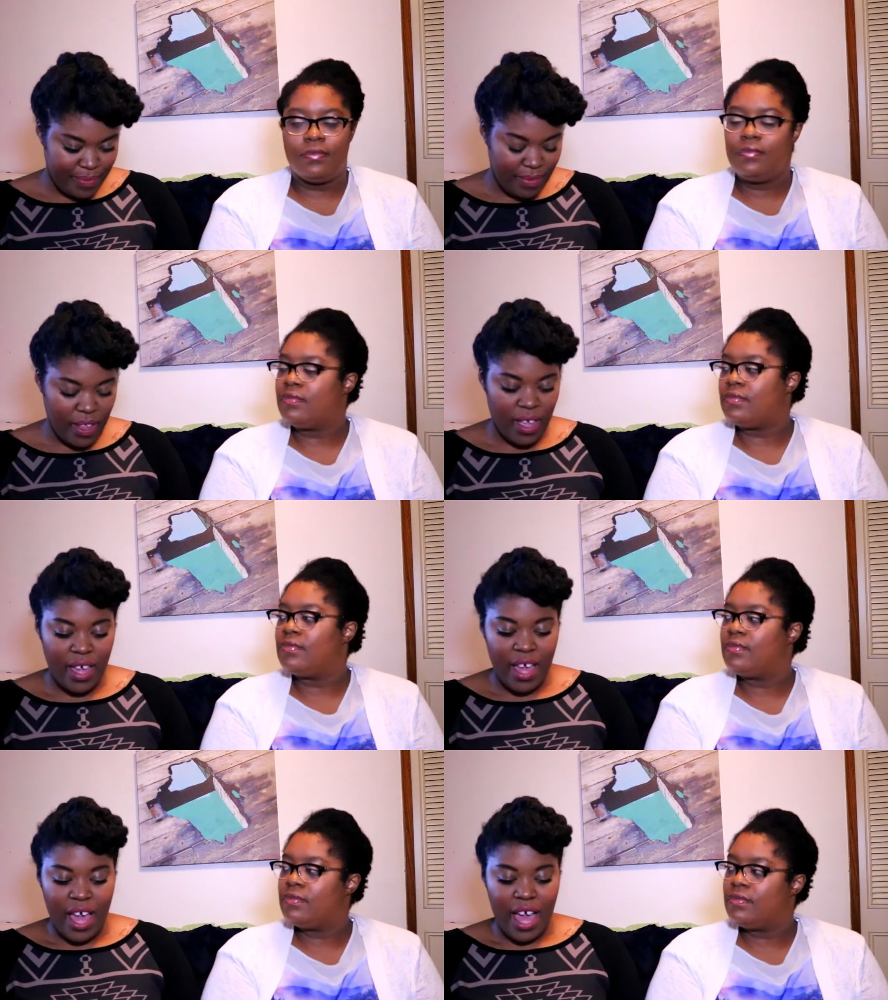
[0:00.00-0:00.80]
Speaker 1: Mm.
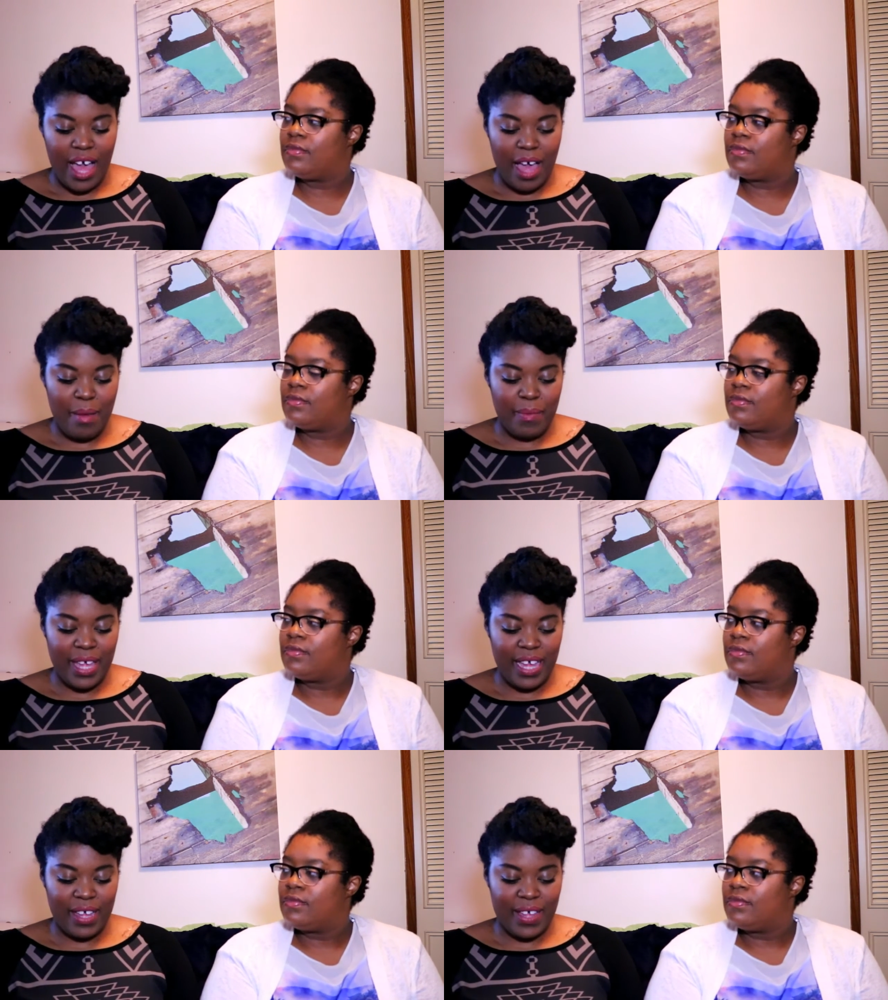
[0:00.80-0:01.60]
Um,
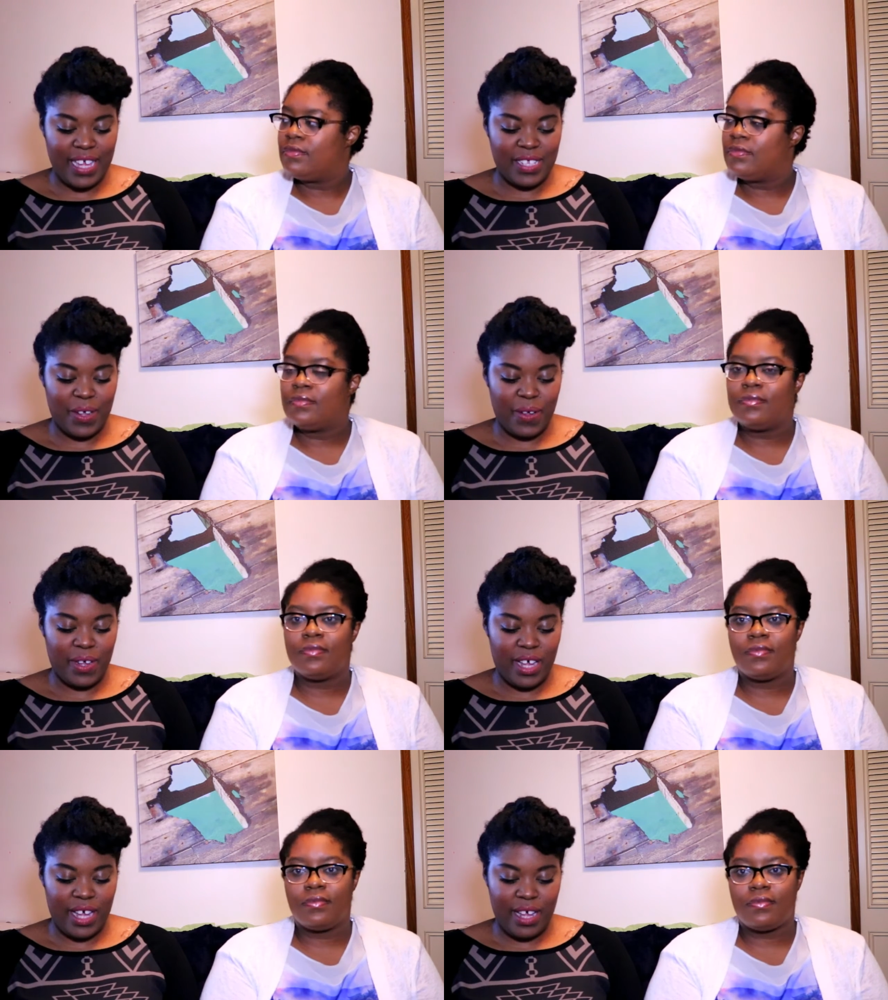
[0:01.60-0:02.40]
okay,
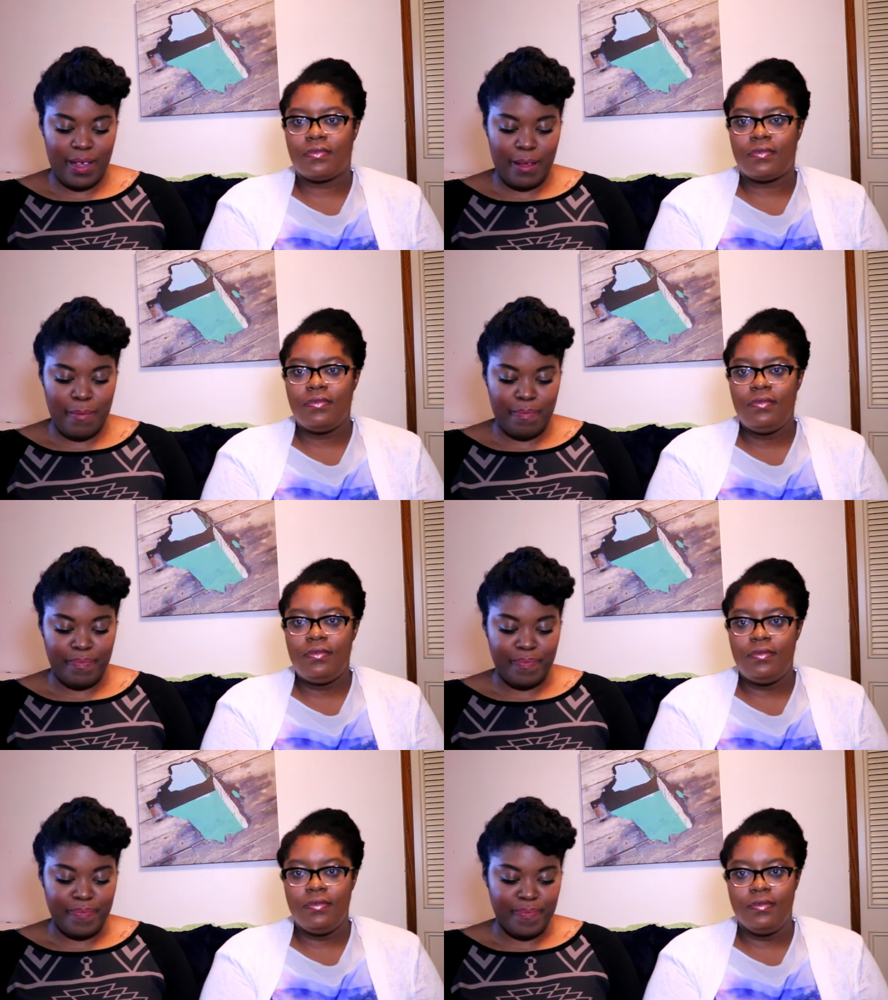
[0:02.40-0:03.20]
so
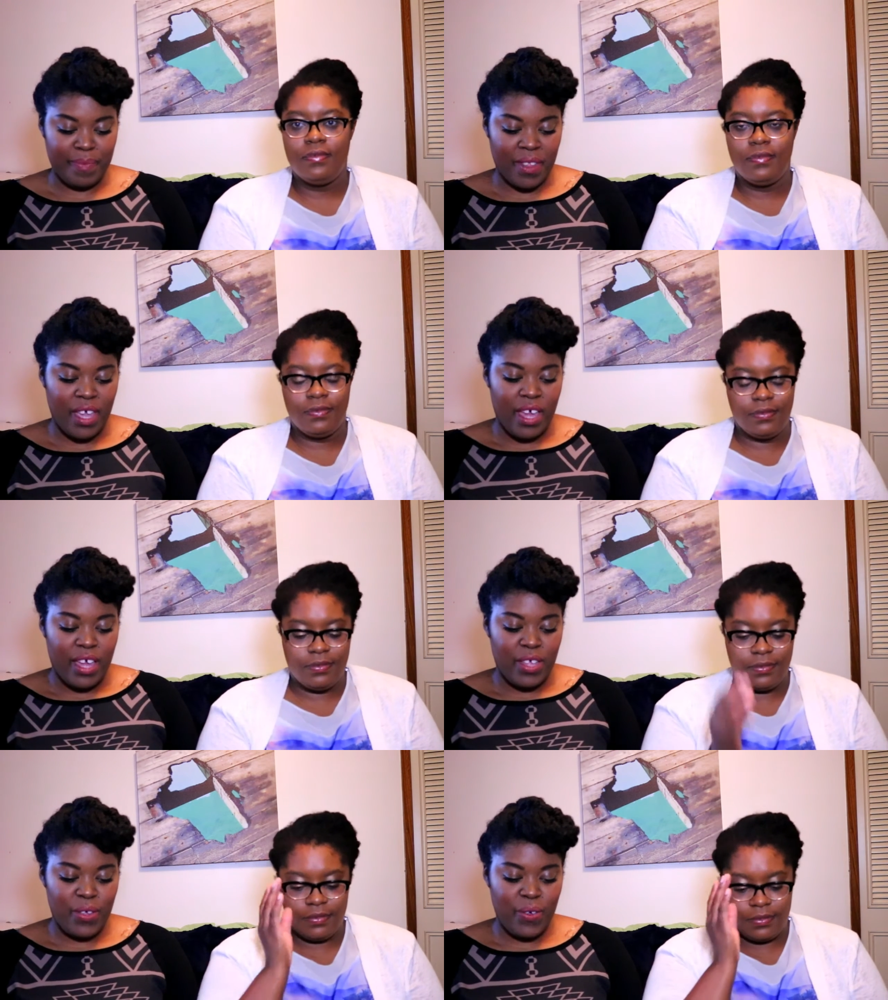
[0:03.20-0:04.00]
um,
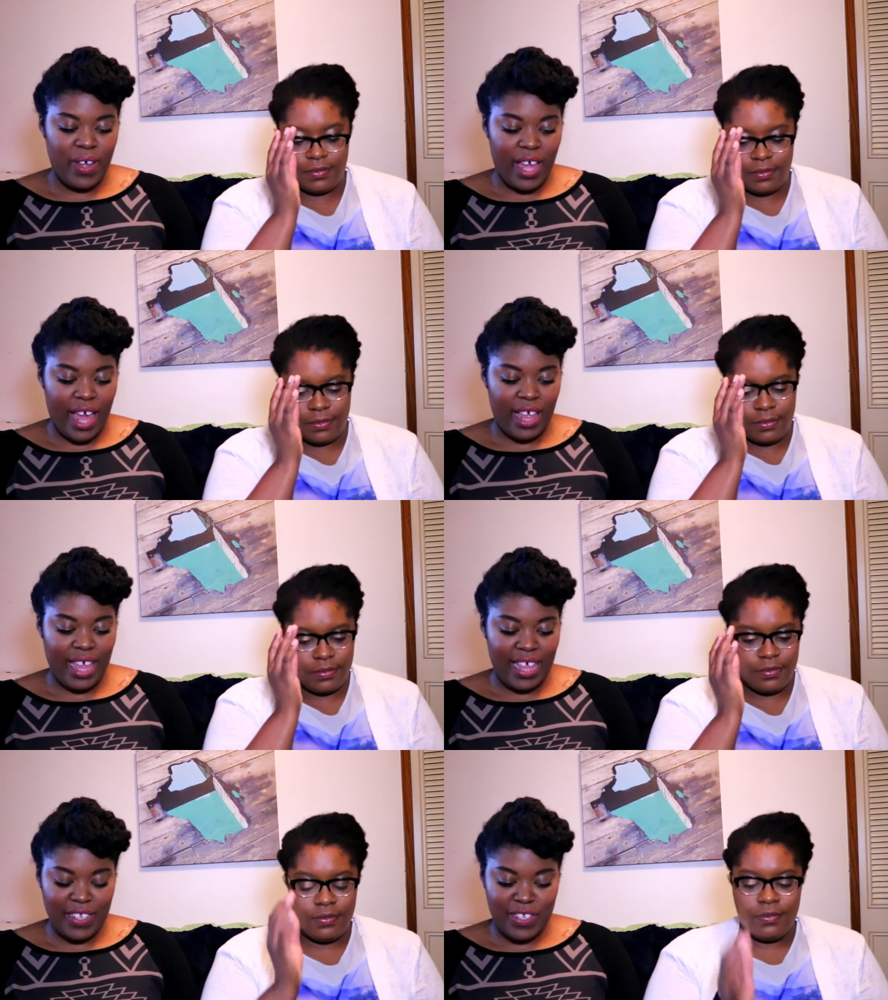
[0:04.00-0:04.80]
U L
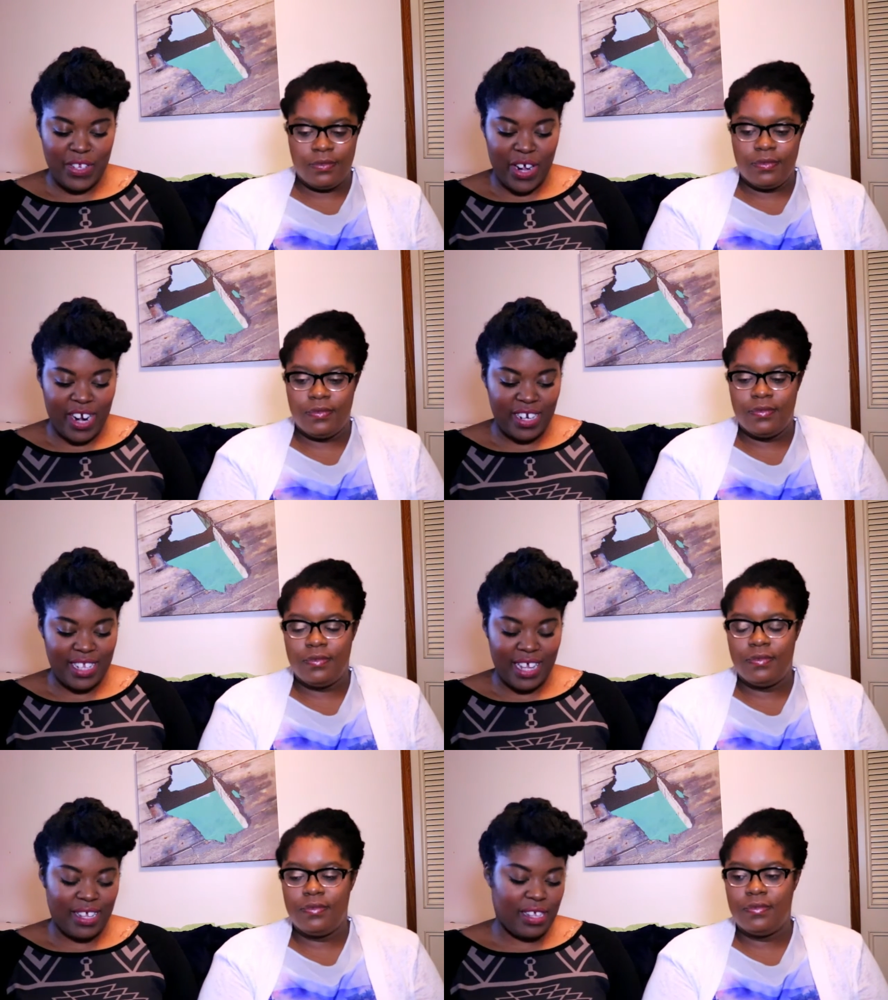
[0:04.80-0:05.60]
L
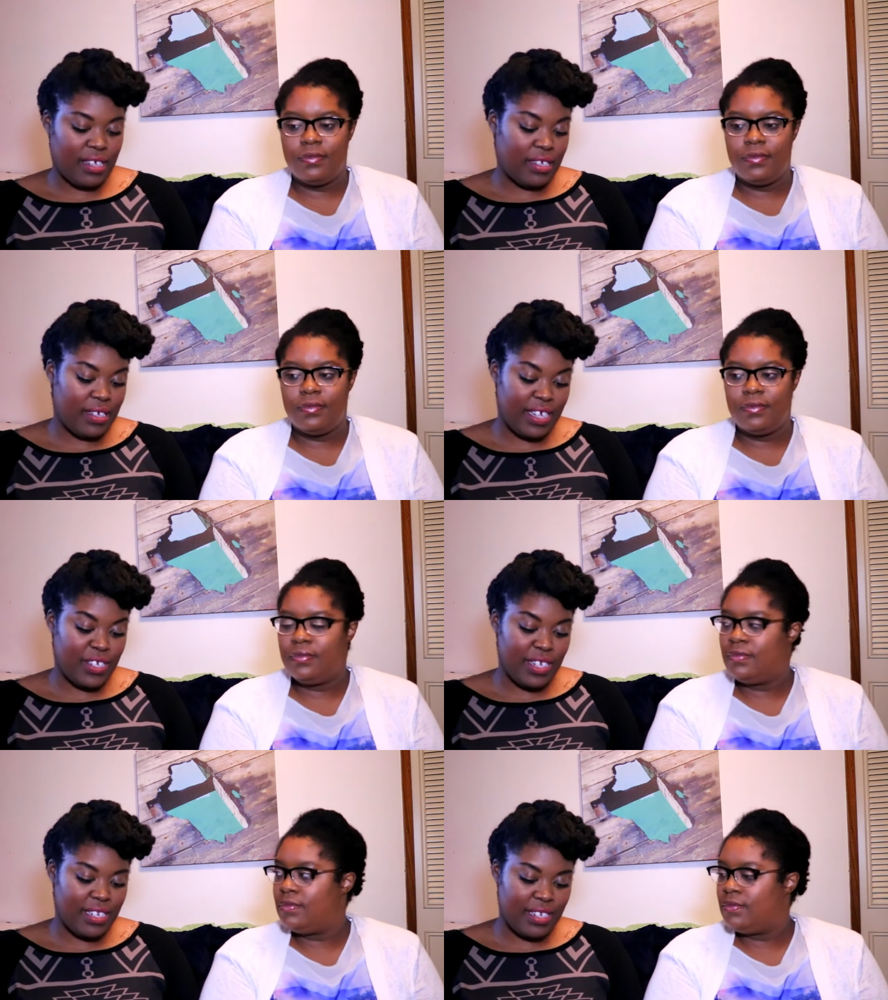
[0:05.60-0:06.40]
stars. Oh, I
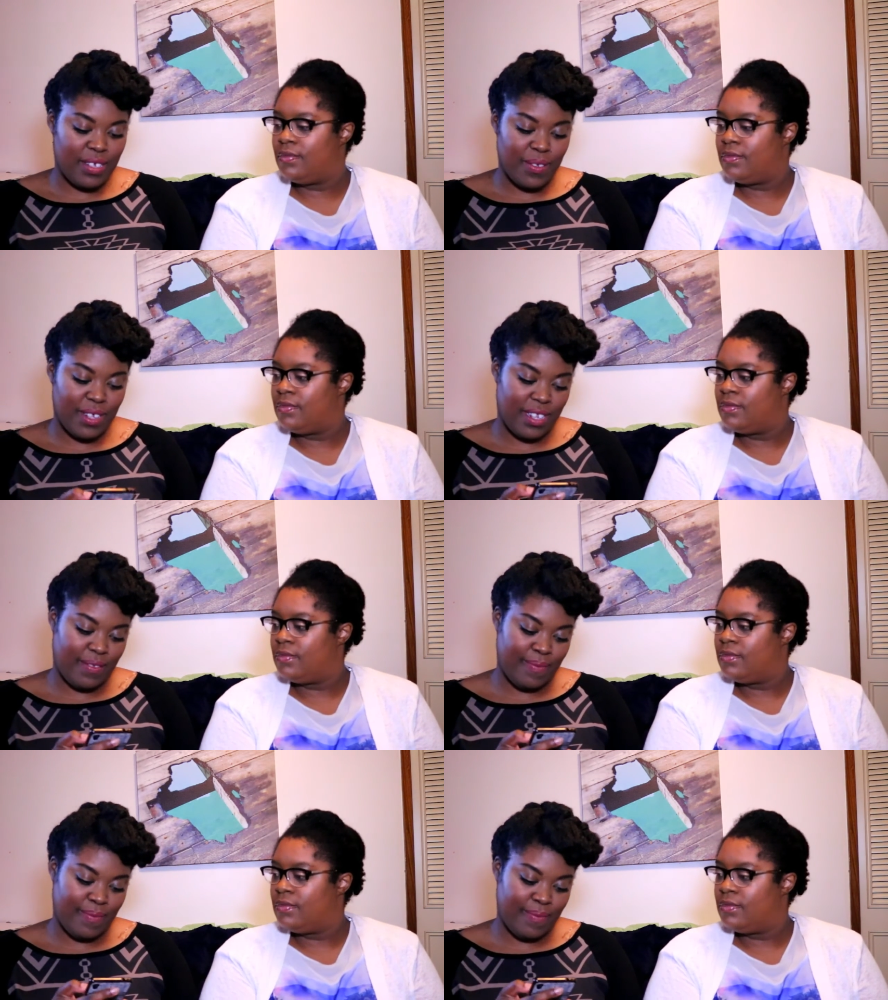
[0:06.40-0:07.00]
shouldn't. Hold on.